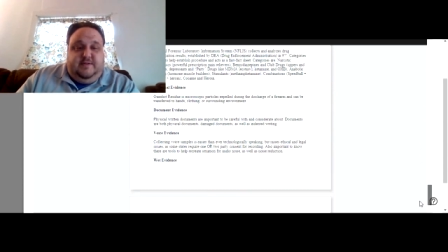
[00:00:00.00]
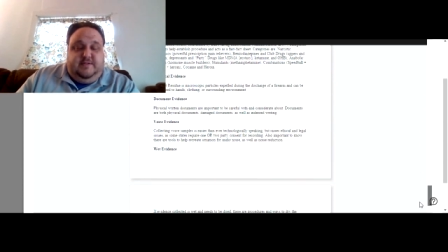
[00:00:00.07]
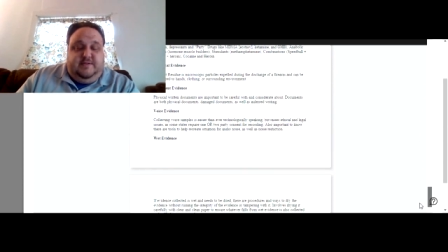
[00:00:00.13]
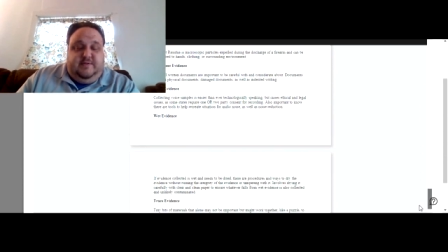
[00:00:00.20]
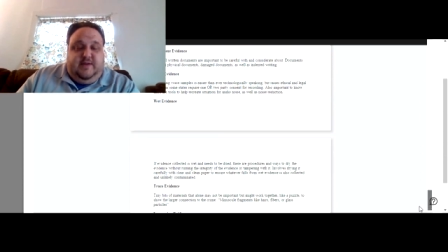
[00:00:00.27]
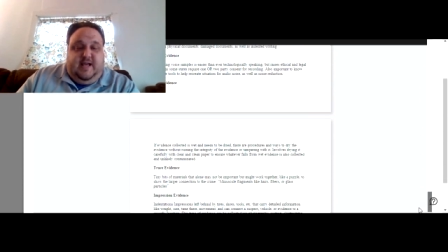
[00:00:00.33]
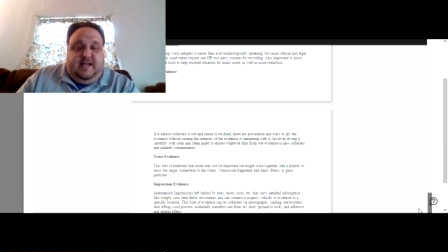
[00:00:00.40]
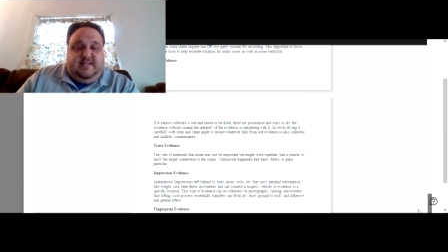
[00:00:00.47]

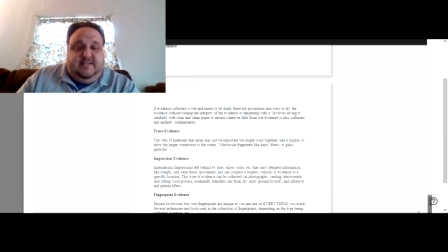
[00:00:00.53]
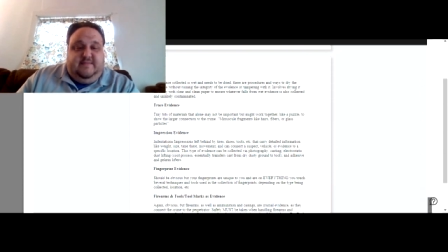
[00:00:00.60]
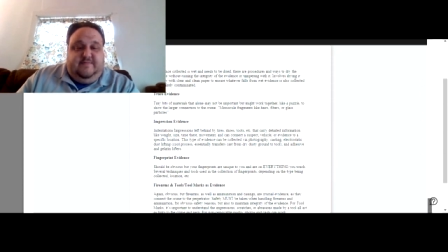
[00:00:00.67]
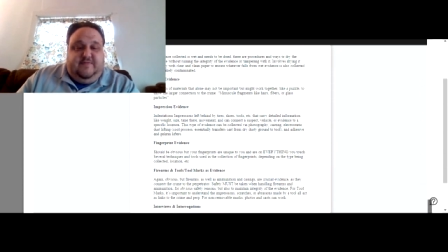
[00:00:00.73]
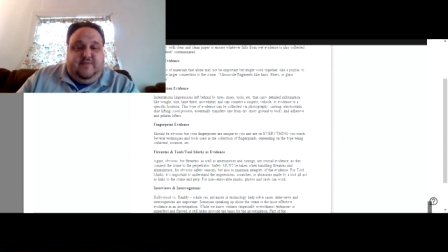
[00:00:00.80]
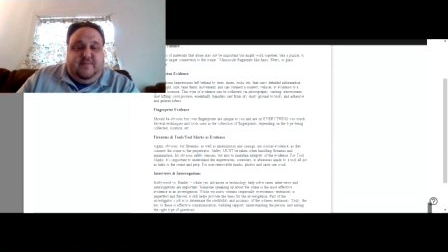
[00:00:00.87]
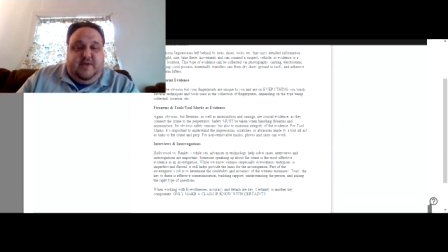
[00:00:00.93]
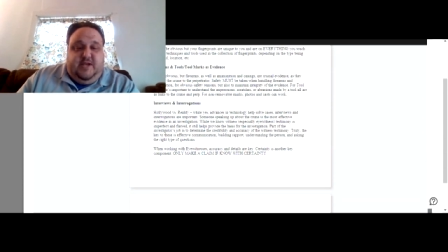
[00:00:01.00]
So it has
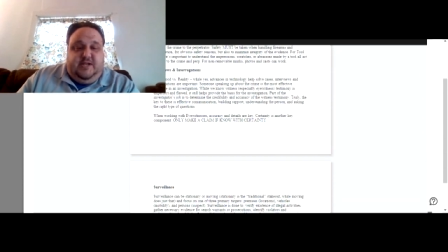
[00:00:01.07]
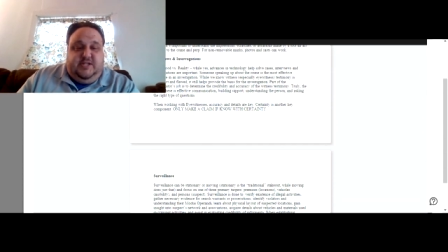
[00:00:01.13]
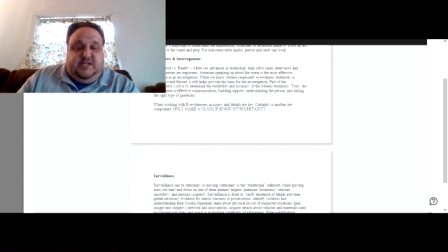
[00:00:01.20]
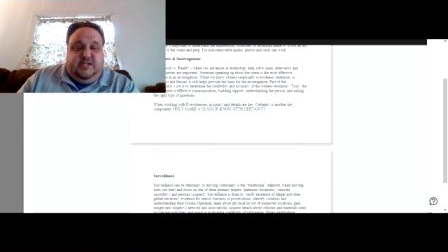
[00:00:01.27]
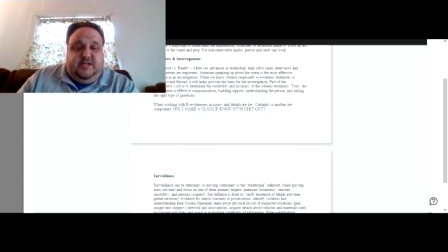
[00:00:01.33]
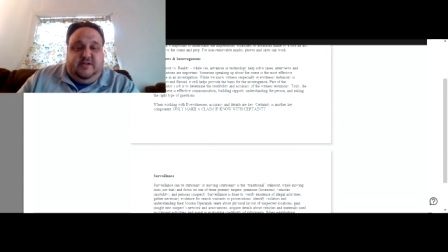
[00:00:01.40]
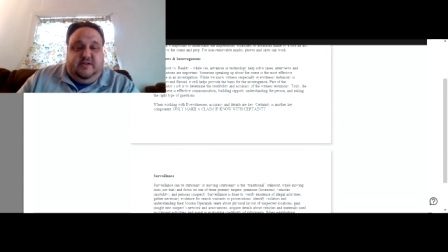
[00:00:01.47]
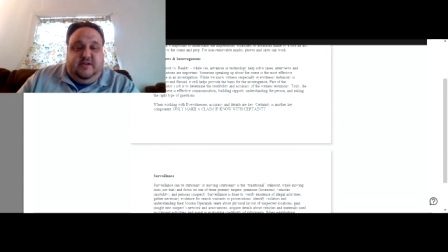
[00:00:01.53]

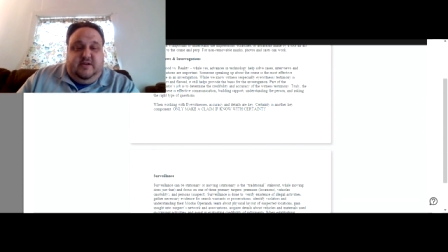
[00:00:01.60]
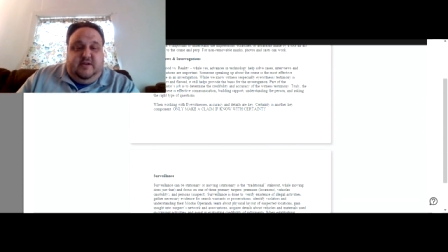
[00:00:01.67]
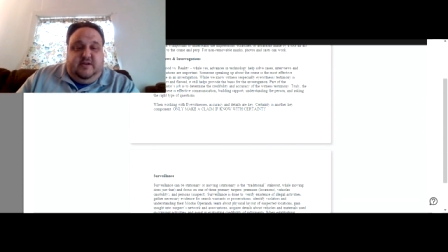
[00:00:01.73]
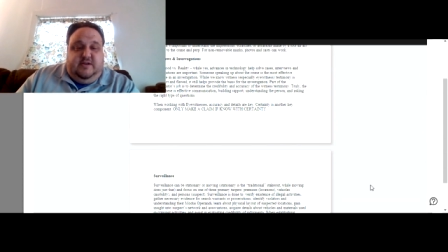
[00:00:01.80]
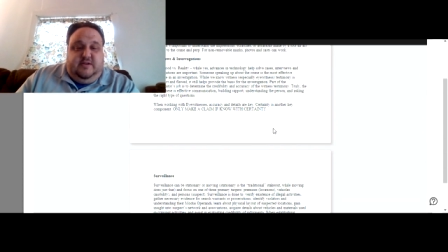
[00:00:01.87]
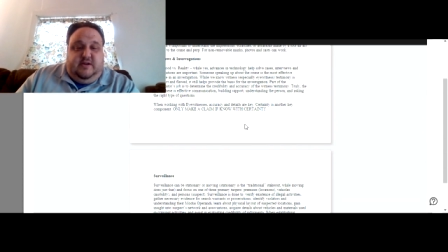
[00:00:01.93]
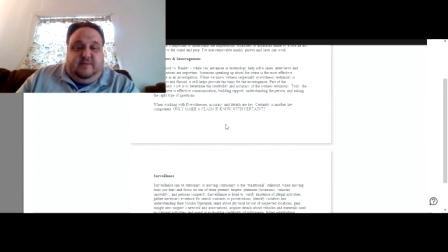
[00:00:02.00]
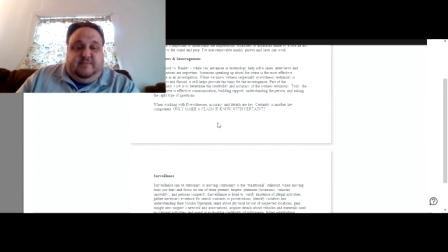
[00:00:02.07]
information.
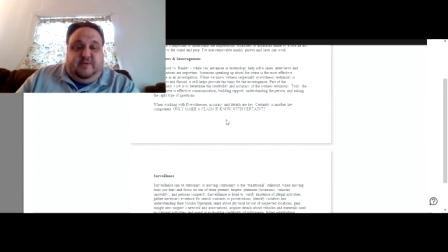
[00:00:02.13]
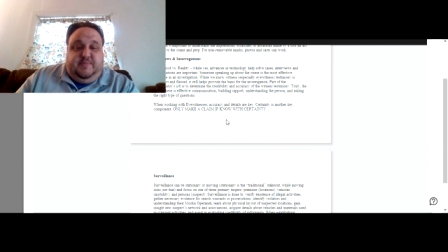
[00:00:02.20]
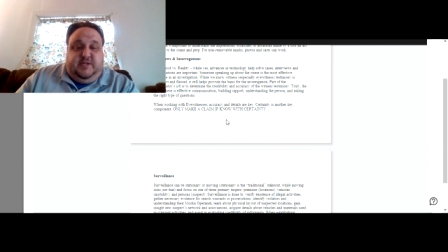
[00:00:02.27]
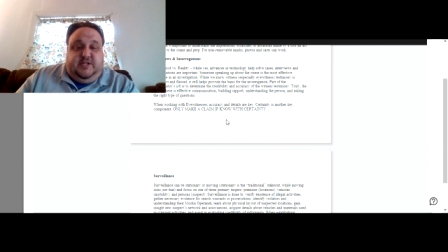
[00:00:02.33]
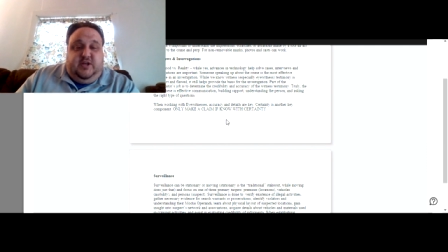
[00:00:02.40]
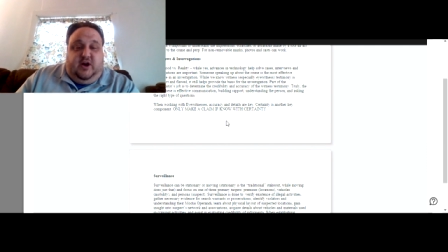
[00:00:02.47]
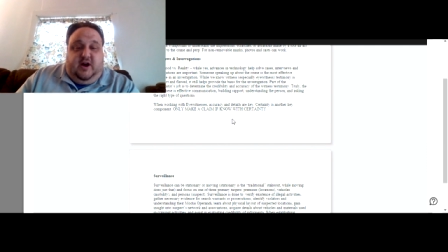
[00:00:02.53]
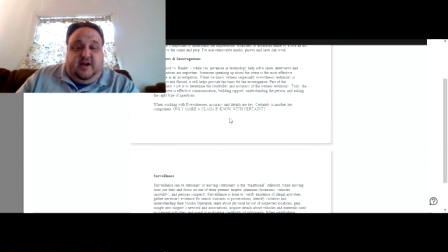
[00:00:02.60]
I'm going to
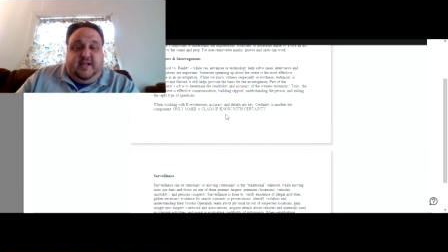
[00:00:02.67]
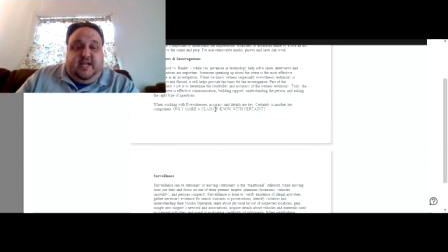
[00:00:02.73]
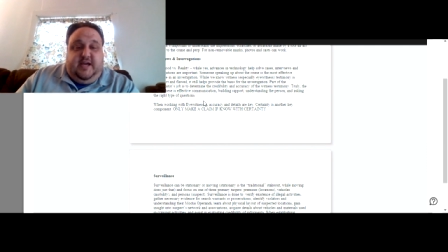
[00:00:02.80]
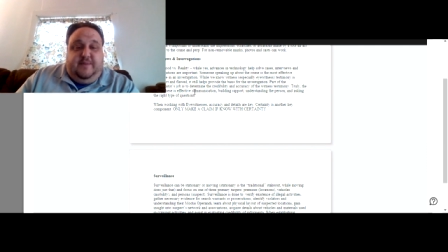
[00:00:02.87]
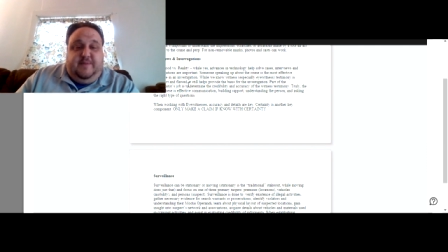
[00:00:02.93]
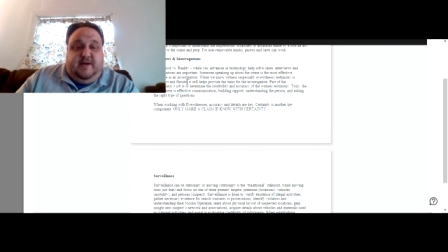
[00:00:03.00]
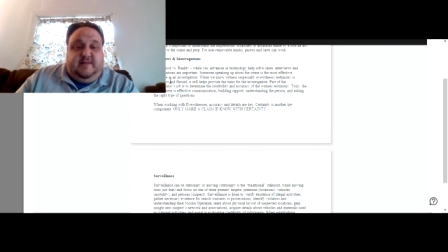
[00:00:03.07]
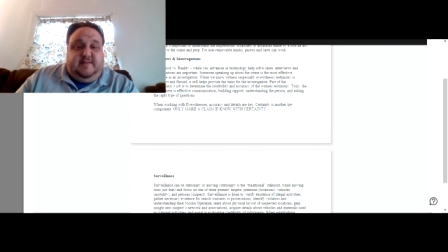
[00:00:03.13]
be
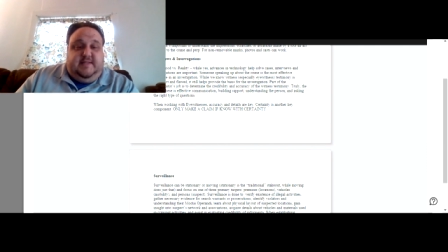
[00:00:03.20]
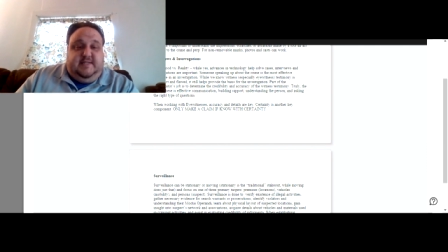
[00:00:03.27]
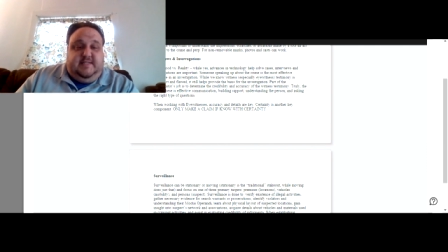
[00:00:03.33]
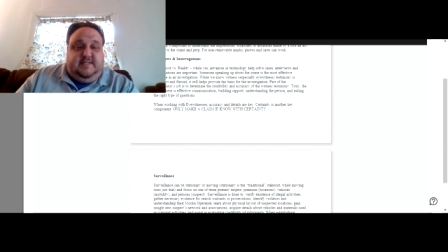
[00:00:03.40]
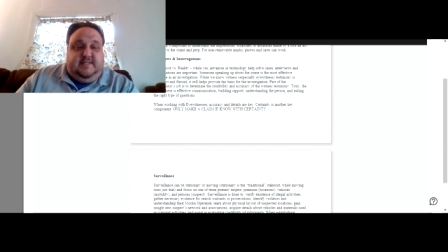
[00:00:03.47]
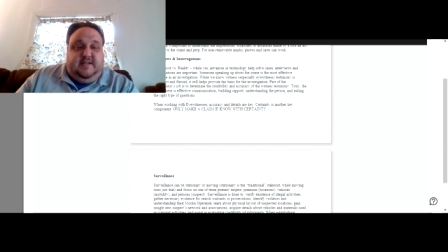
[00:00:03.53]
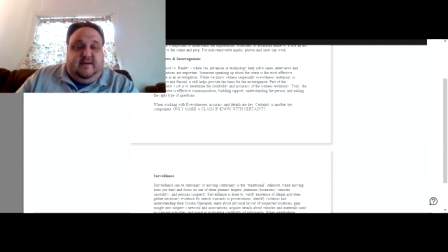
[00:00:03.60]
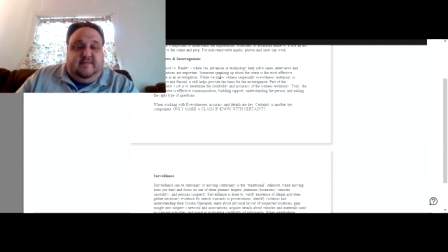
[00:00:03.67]
talking about
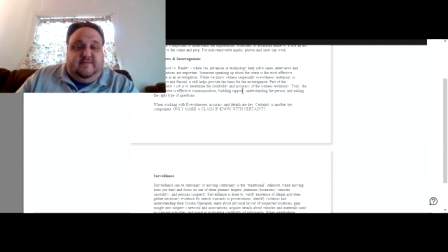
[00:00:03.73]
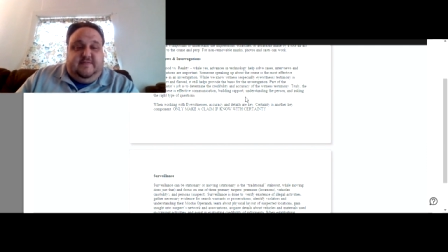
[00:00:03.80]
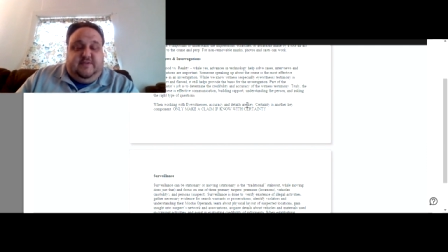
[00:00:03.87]
this stuff,